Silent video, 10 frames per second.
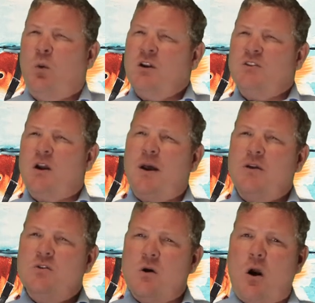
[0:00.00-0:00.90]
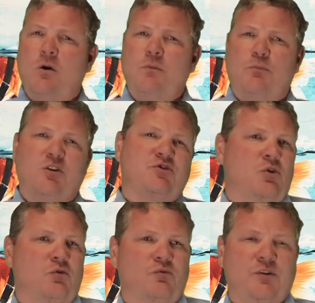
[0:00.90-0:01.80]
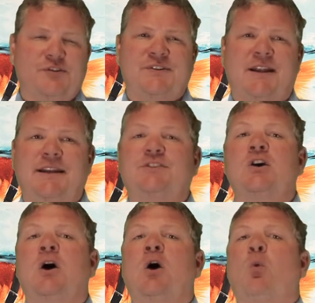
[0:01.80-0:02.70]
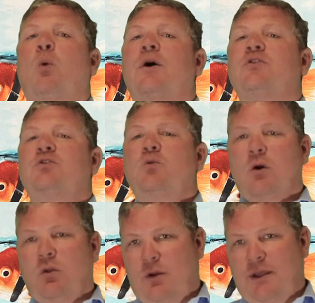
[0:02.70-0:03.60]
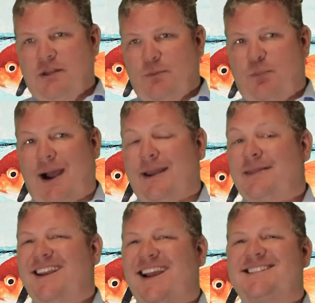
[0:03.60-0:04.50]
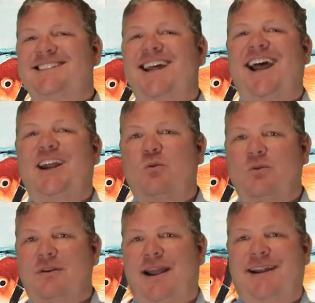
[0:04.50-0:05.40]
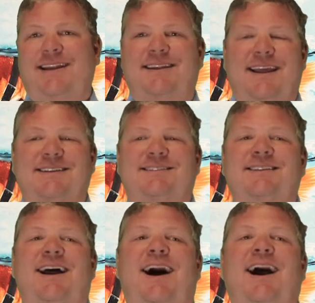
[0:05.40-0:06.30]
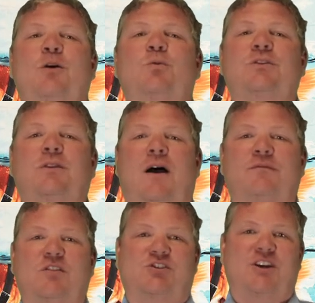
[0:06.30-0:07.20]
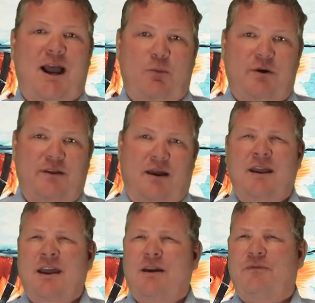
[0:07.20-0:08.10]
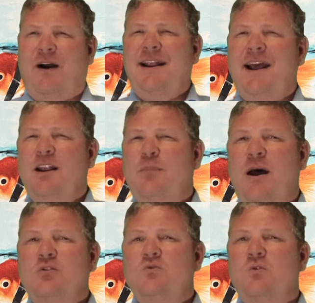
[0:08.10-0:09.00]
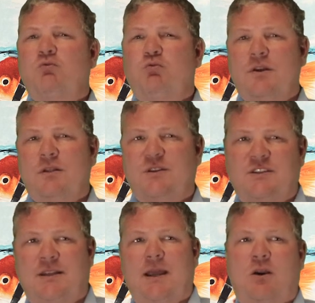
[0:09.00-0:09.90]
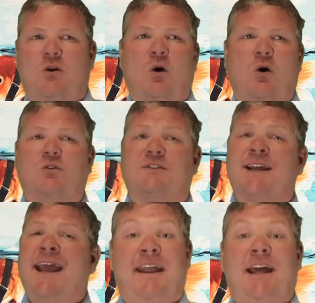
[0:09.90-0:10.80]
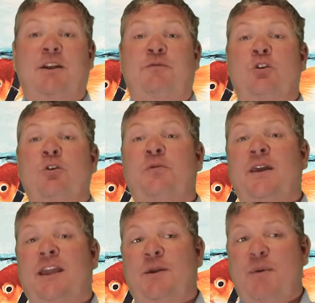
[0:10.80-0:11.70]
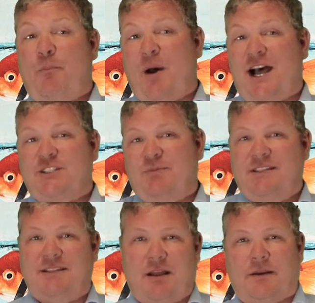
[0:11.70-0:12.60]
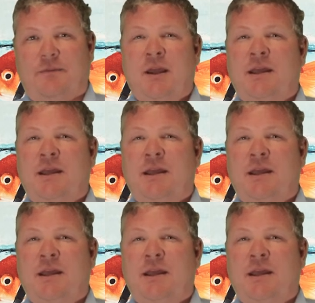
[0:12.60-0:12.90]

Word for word: Want to talk about your own personal real estate needs? Whether you're looking to buy in the next 9 or 90 days, then I would love to chat with you and find out about your real estate goals. And if you're thinking about possibly selling,